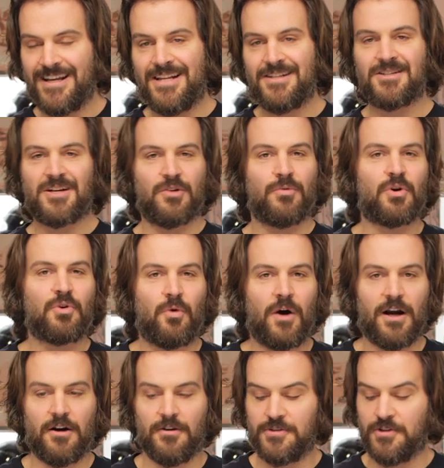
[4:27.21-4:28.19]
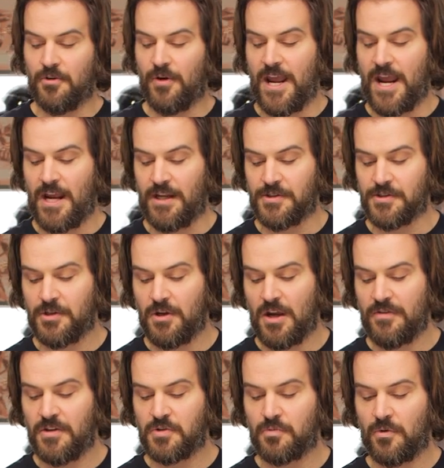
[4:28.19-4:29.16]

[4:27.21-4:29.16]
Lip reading: it's gonna require two hands. So you have this